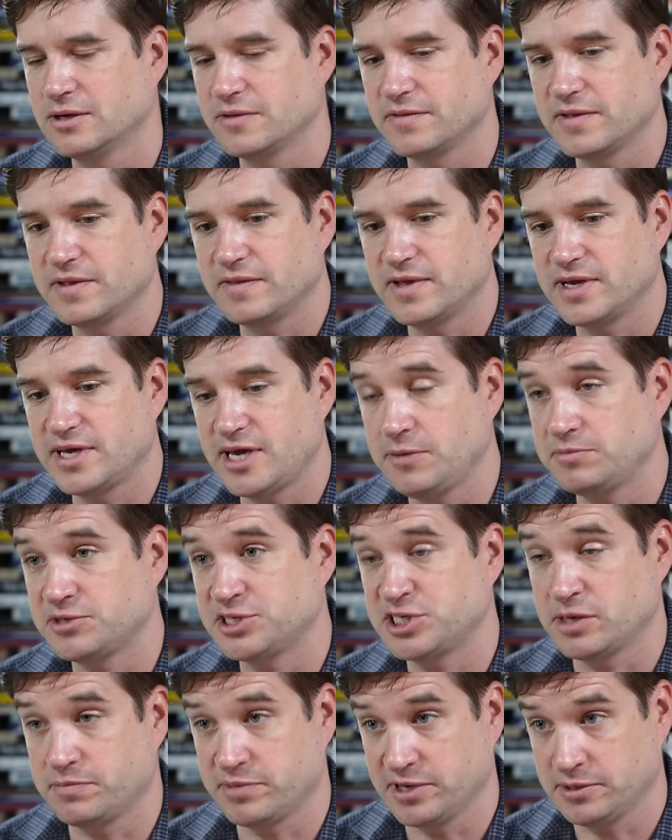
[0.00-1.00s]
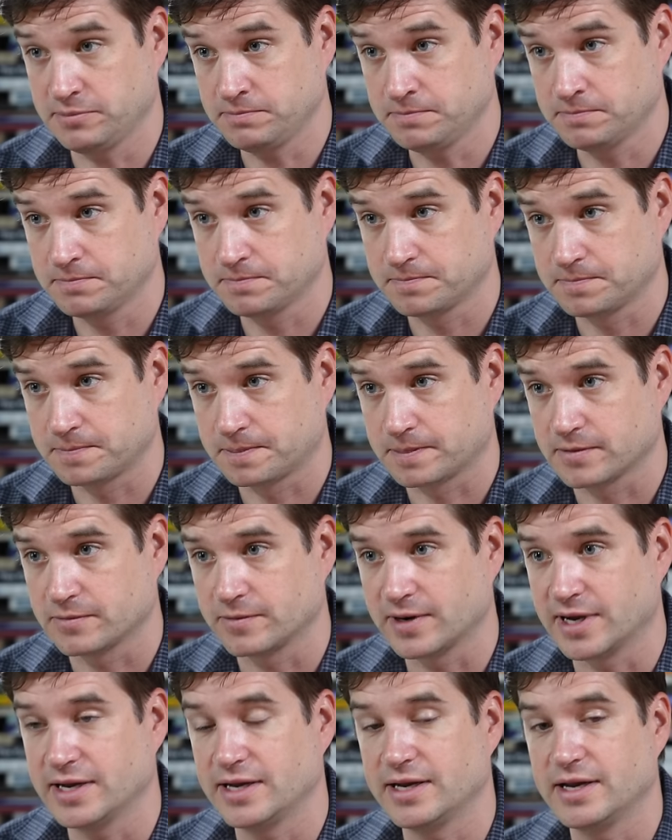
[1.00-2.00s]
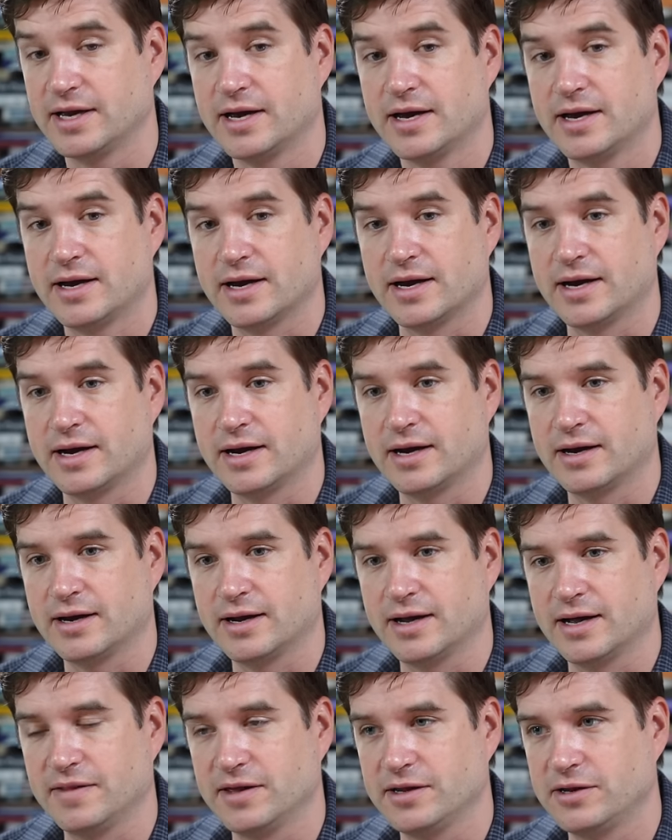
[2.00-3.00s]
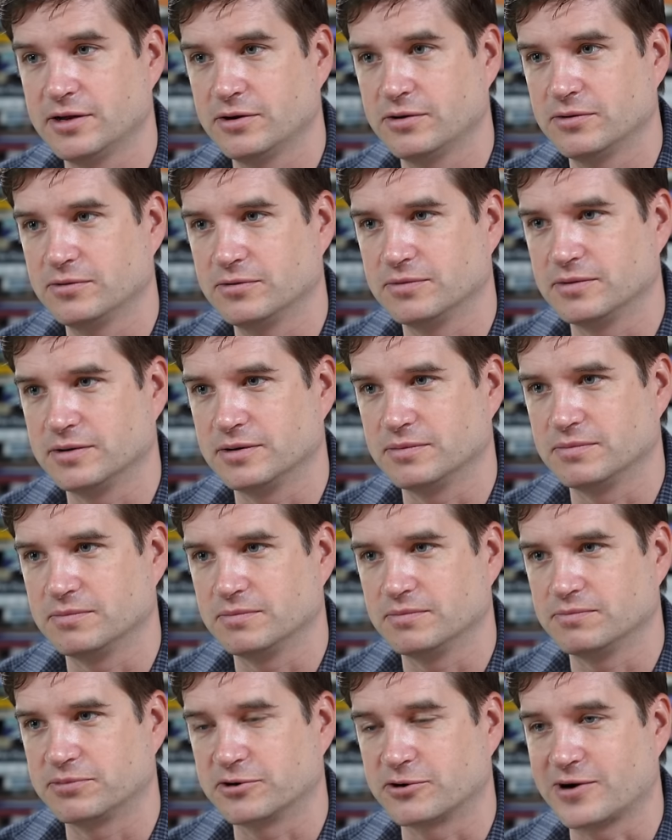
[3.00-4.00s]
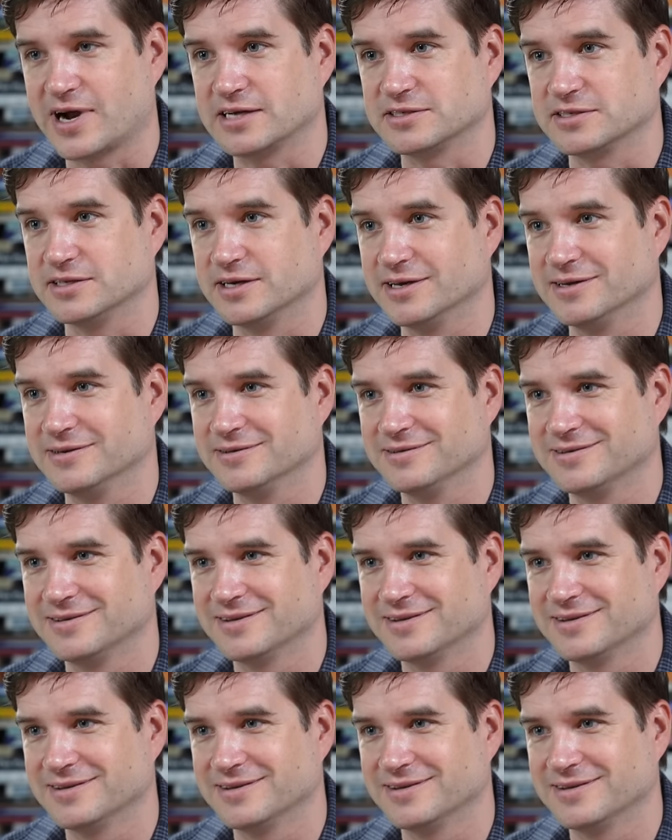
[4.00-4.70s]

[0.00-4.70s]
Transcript: No, is. they keep shipping, right? Yeah, uh, and they don't procrastinate.